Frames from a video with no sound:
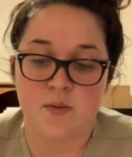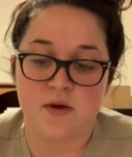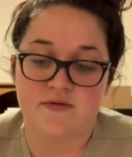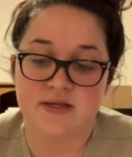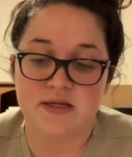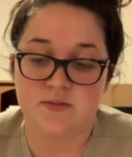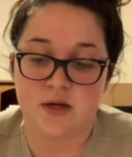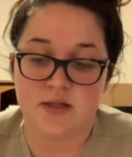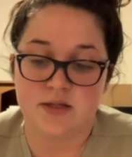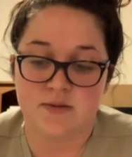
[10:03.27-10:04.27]
of 6
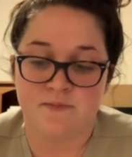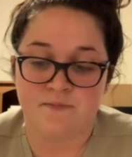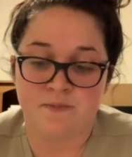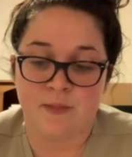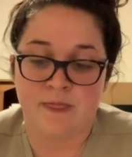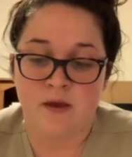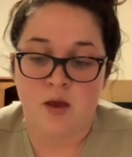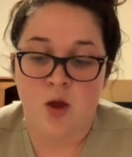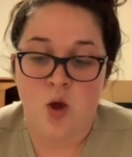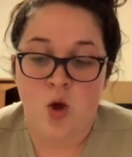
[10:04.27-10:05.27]
months.
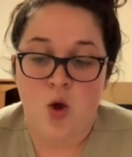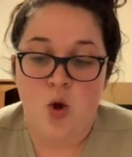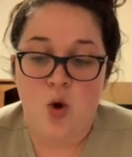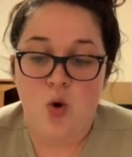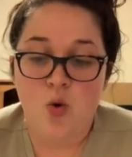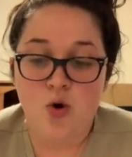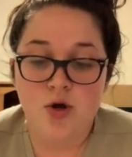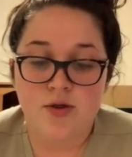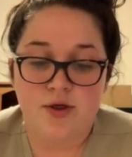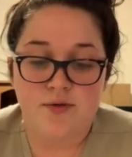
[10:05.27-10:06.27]

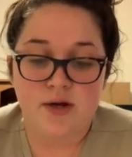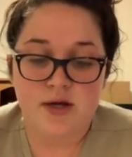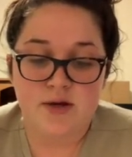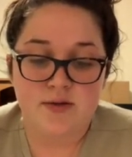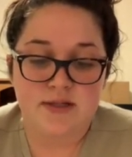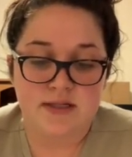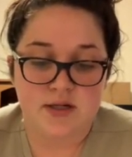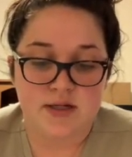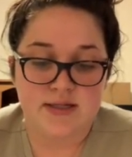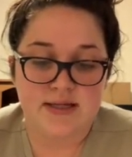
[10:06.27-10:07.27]
Or the 3-dose
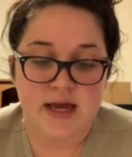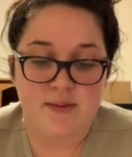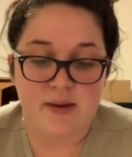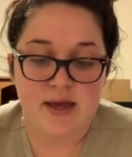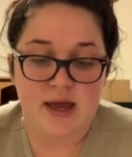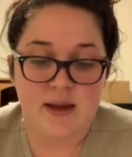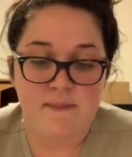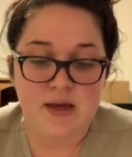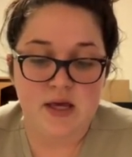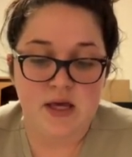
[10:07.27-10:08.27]
series Hep A, Hep
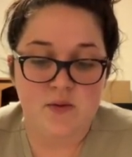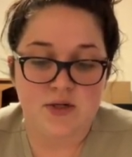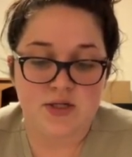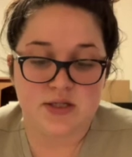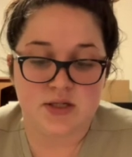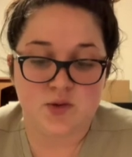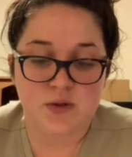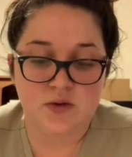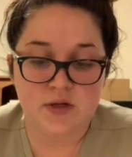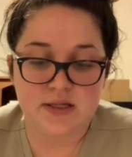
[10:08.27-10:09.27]
B, which is the
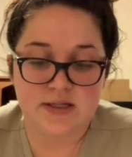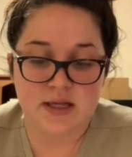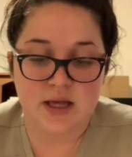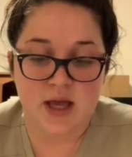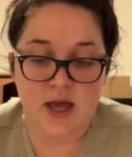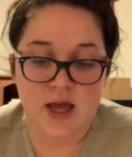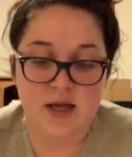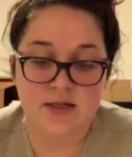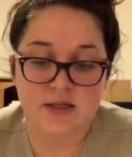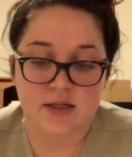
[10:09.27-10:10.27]
Twinrix
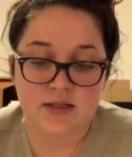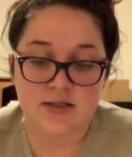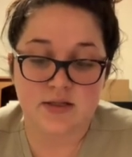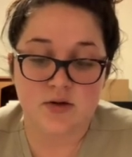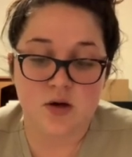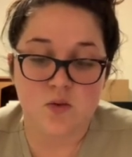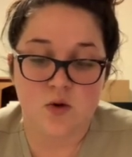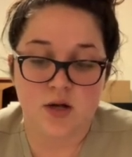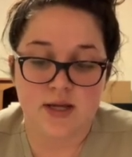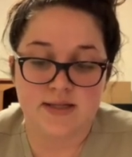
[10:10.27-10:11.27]
at 0,
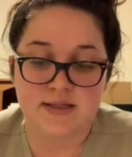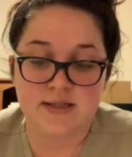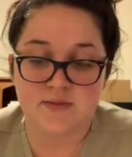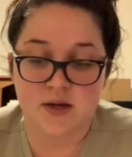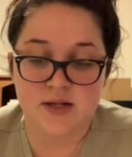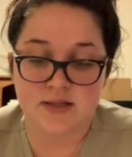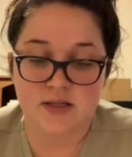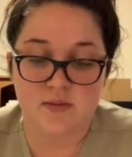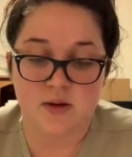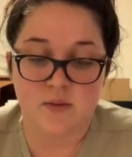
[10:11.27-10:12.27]
1, and 6 months.
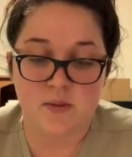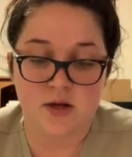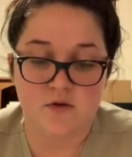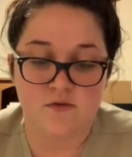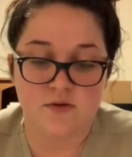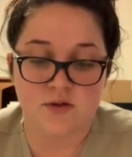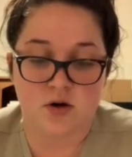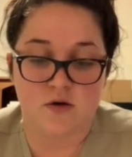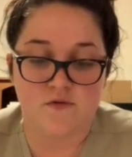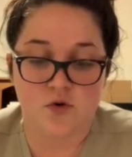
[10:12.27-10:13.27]
The minimum intervals
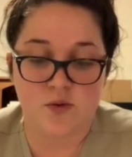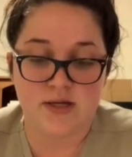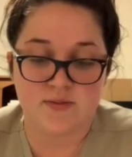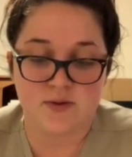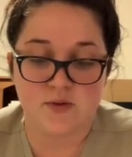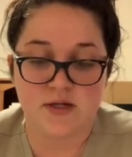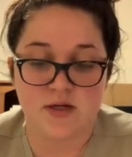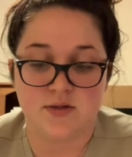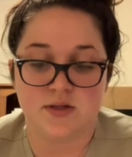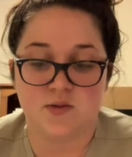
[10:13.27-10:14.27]
are 4 weeks between
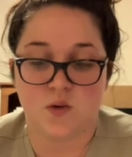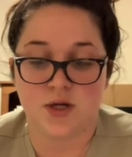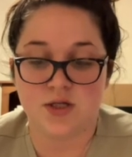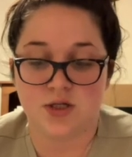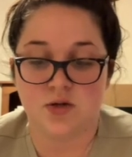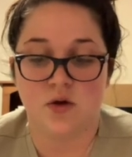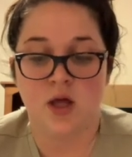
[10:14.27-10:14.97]
doses 1 and 2,